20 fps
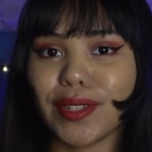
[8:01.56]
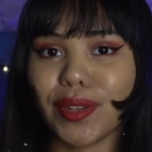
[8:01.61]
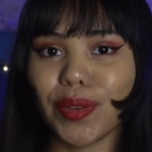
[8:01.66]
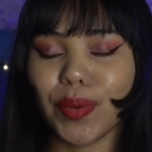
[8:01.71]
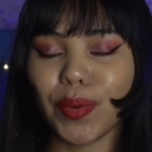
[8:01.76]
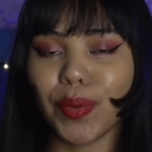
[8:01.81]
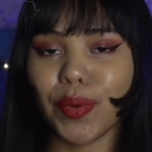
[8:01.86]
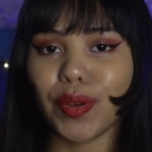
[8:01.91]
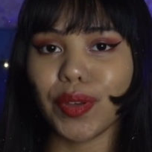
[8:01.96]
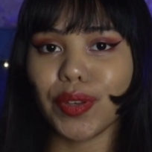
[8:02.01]

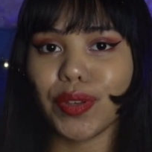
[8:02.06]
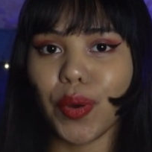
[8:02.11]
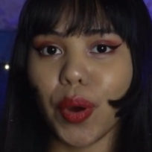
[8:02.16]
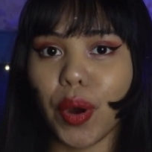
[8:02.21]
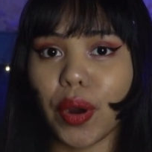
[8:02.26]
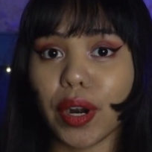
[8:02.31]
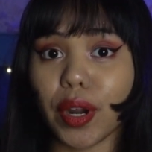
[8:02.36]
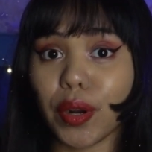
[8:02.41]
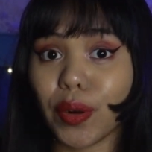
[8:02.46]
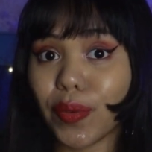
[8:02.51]
to
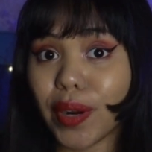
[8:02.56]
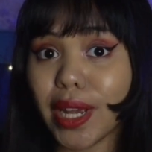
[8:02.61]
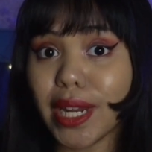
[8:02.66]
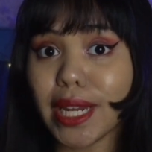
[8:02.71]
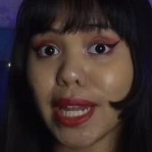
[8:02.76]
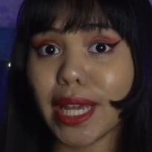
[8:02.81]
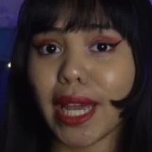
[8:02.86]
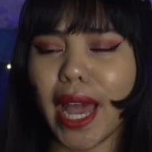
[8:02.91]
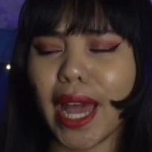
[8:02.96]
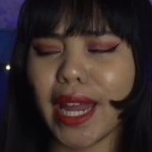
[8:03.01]
your
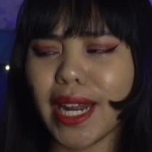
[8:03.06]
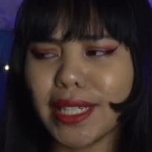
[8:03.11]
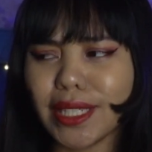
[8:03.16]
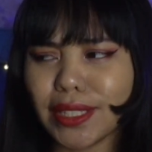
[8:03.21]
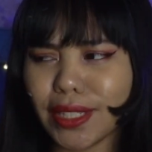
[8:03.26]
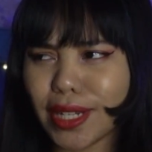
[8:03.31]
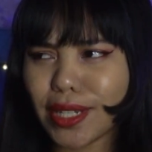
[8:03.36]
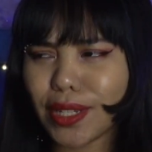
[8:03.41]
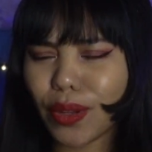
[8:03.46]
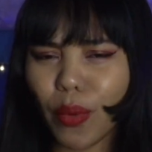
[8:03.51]
reading, and
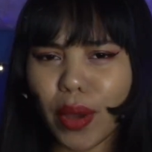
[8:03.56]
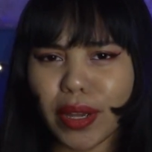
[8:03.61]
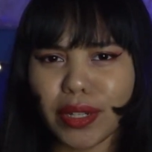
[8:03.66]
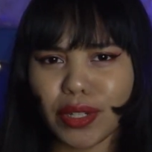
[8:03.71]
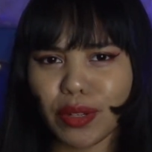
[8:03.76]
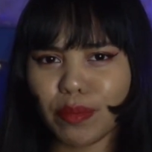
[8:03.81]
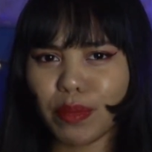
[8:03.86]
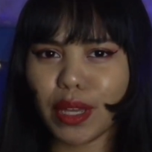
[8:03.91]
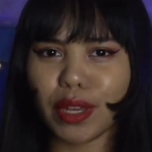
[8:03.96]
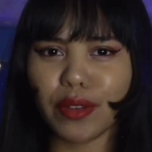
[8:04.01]
it's just going
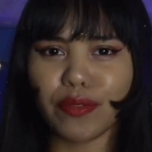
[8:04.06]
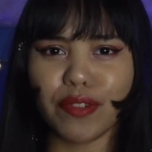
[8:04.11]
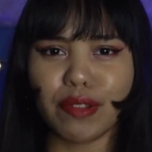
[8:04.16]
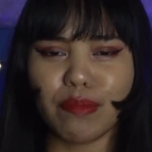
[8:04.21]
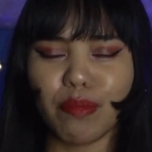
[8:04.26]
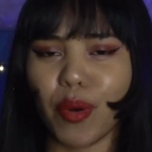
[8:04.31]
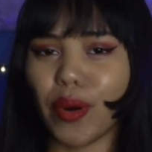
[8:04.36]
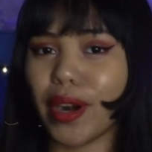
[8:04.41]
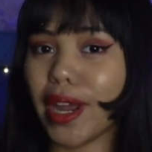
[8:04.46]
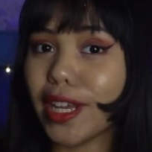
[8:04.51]
to be
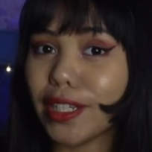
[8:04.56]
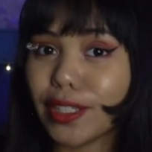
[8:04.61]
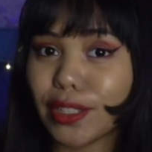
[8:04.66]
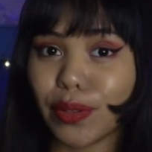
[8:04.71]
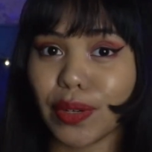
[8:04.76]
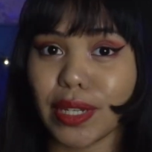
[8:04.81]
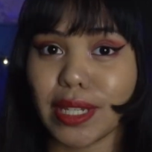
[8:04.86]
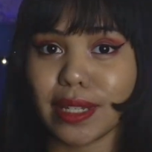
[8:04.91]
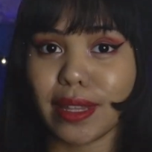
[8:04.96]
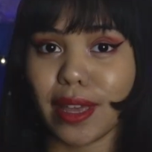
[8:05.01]
even more
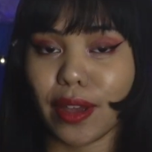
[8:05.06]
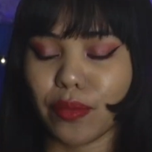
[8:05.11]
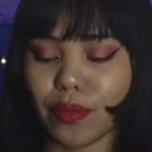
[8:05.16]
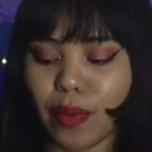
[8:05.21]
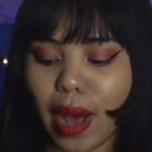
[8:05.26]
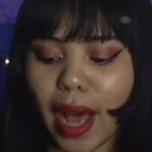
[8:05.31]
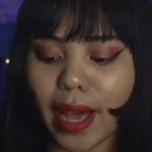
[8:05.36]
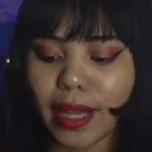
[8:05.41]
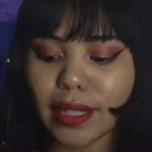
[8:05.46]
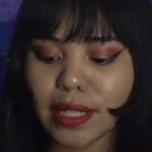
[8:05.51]
interesting,
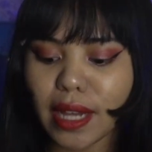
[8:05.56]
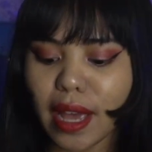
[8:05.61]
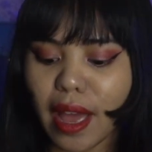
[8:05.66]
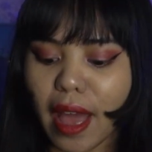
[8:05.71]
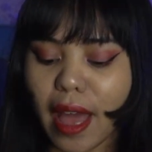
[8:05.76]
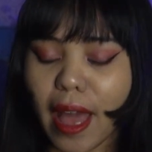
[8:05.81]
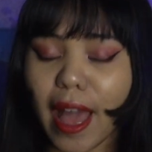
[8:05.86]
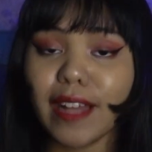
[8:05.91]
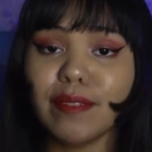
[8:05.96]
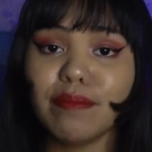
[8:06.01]
right?
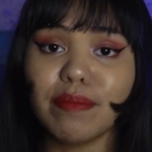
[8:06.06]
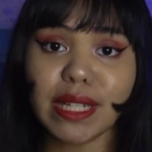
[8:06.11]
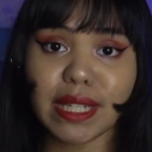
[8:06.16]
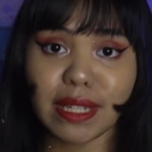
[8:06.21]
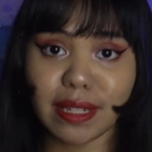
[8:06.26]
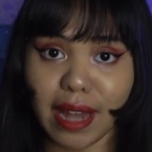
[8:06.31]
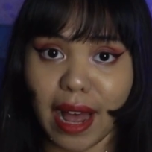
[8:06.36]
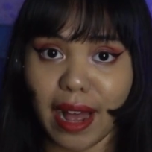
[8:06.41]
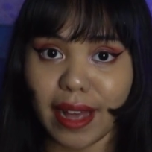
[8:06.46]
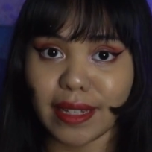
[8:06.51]
And
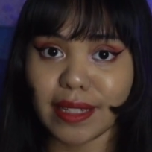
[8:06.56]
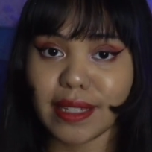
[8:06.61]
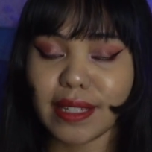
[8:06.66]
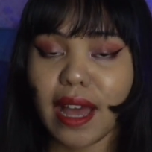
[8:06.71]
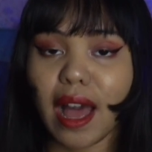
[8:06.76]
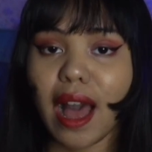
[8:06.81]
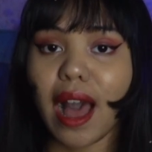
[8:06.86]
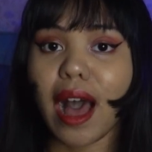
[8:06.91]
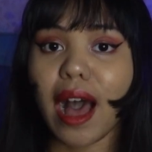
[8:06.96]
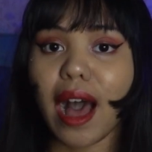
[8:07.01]
besides,
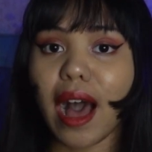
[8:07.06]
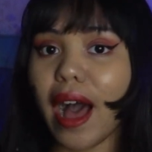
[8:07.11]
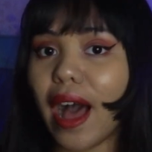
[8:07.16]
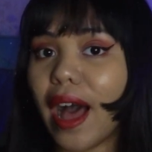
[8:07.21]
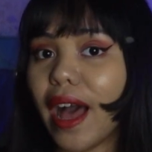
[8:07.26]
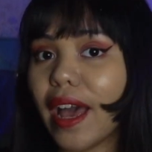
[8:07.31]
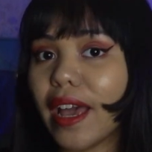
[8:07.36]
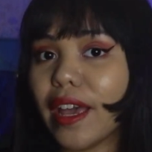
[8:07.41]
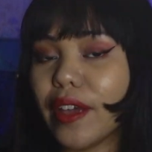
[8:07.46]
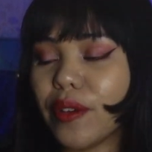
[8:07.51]

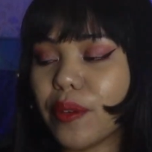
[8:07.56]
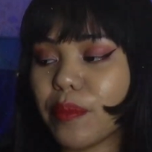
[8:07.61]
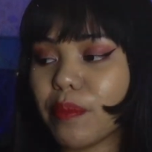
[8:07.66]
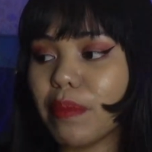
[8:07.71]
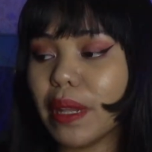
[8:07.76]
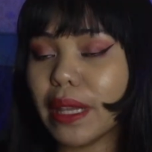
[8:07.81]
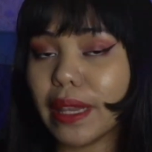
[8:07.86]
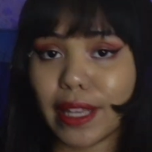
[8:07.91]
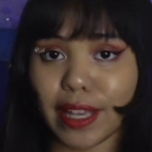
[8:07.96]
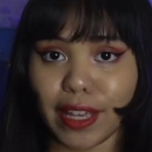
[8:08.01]
I
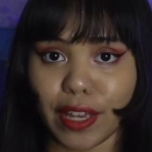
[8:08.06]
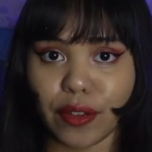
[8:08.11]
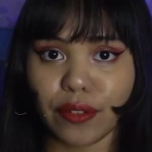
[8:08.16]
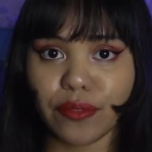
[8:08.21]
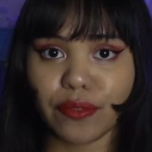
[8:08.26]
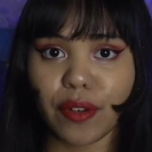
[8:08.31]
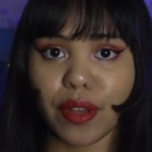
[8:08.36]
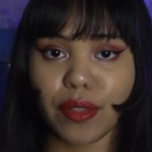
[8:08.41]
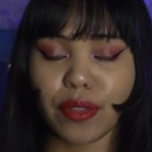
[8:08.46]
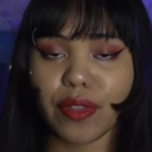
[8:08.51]

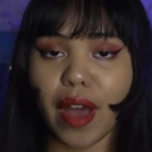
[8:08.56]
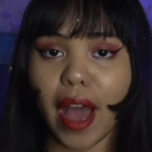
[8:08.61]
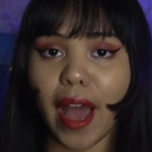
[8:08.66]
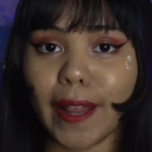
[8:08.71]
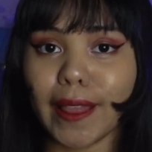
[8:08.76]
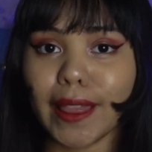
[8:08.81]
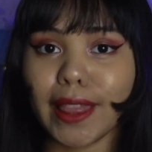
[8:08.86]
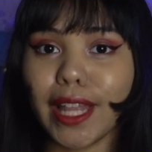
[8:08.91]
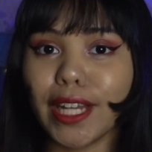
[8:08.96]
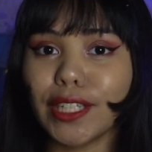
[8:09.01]
believe
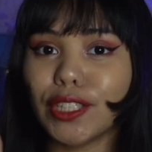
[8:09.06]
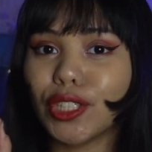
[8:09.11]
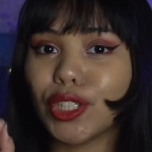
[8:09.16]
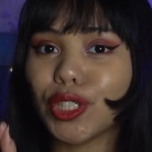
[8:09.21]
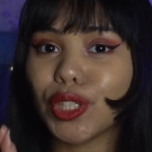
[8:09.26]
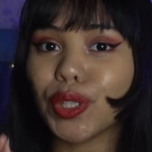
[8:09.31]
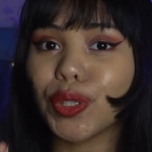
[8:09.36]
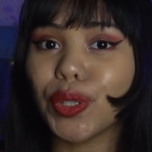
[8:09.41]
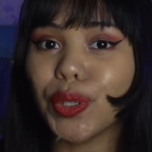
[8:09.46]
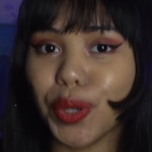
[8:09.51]
that the
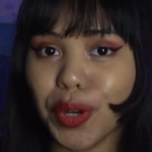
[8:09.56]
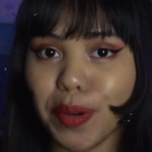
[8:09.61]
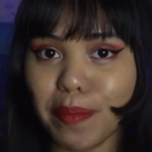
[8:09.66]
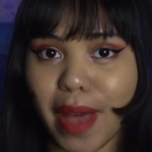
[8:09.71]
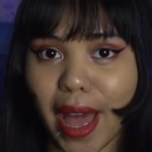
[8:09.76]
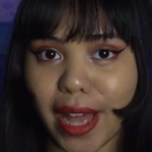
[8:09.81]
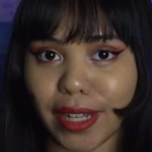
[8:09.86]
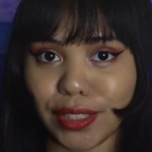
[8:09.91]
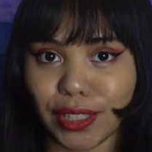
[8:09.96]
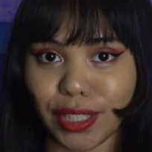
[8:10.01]
true
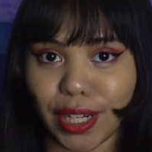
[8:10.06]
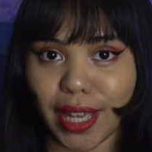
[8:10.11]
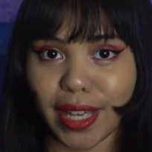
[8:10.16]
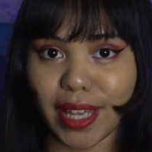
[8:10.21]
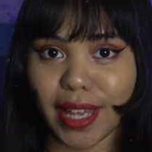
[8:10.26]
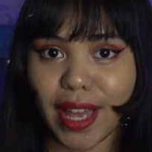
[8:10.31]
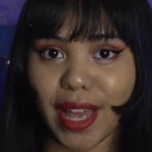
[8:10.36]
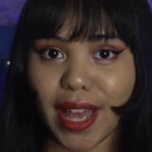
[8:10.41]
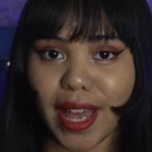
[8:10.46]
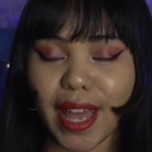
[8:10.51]

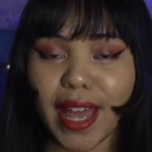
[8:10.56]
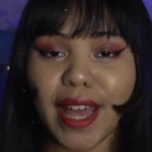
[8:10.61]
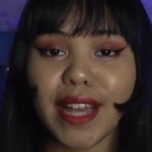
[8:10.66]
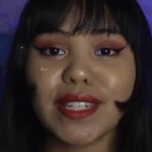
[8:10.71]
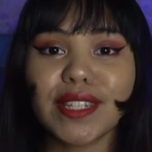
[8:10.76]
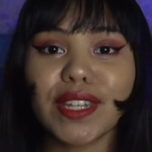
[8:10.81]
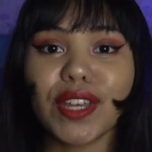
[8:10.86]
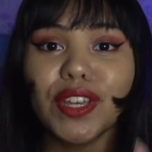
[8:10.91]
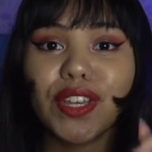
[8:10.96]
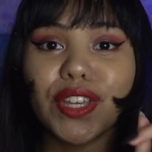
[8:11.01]
magic
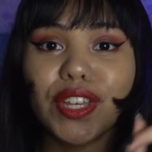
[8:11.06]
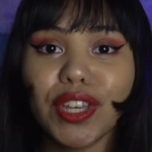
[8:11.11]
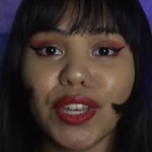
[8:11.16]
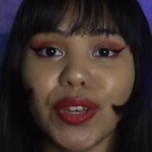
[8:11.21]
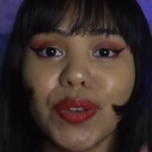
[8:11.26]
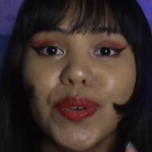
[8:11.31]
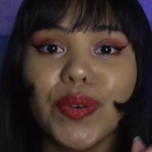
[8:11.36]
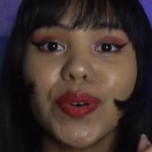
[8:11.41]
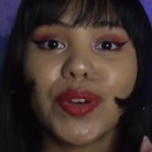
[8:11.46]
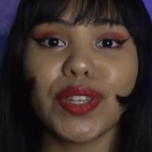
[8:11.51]
is
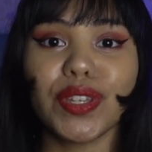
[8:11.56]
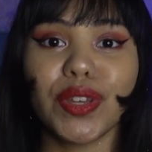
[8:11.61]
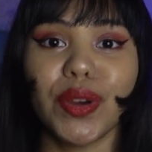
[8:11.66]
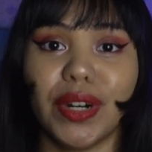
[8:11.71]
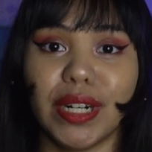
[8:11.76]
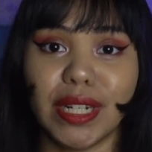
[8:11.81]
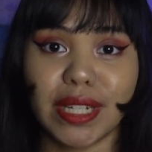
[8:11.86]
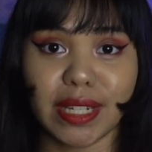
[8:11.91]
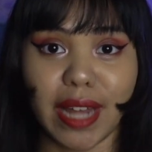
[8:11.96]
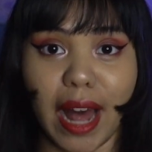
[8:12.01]
you
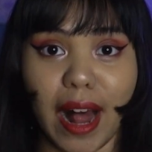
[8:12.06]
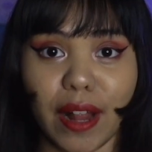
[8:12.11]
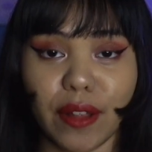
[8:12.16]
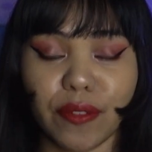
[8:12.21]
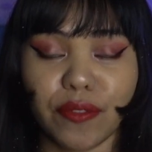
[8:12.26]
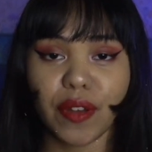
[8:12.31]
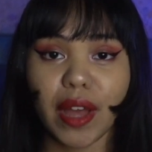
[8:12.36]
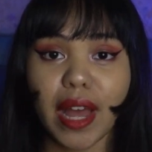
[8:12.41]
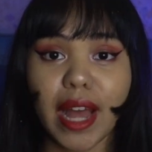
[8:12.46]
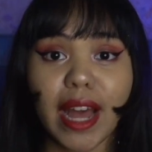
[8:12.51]

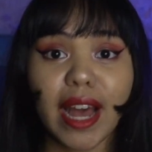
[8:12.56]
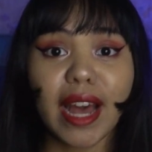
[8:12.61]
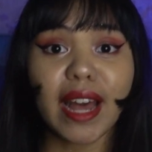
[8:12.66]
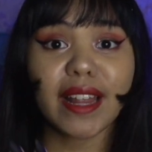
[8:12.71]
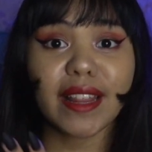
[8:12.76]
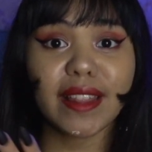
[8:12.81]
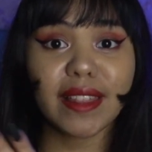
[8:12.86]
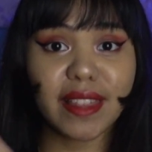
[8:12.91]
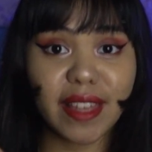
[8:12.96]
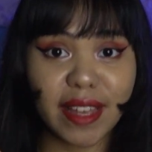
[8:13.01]
yourself.
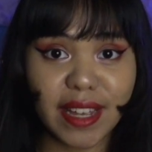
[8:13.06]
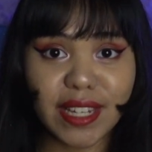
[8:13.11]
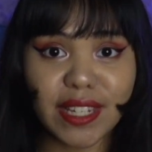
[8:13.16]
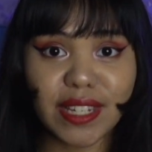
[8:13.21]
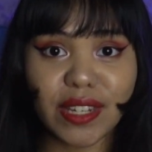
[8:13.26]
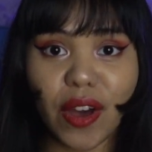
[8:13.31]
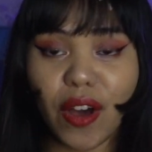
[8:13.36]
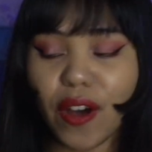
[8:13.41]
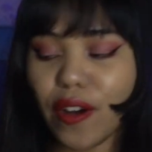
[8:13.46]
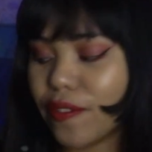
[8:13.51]

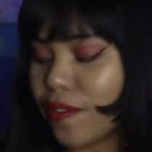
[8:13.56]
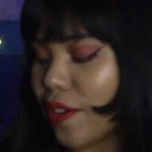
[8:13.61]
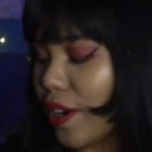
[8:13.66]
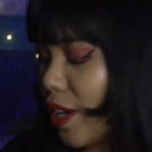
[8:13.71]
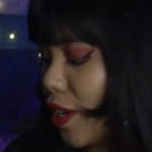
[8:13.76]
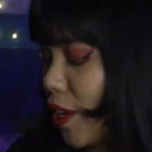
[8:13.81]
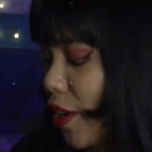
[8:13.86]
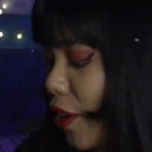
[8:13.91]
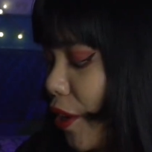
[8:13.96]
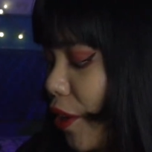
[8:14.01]
This over
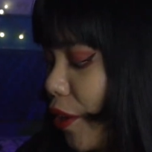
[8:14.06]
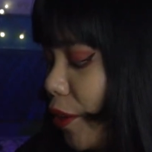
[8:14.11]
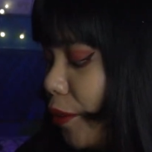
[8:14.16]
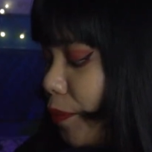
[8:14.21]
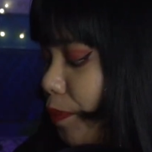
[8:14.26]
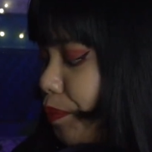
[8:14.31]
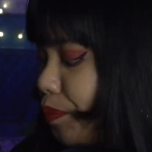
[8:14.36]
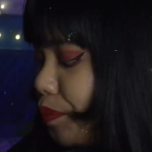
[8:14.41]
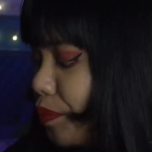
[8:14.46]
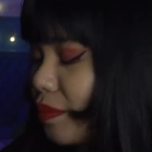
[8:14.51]

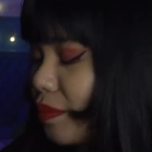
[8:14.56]
here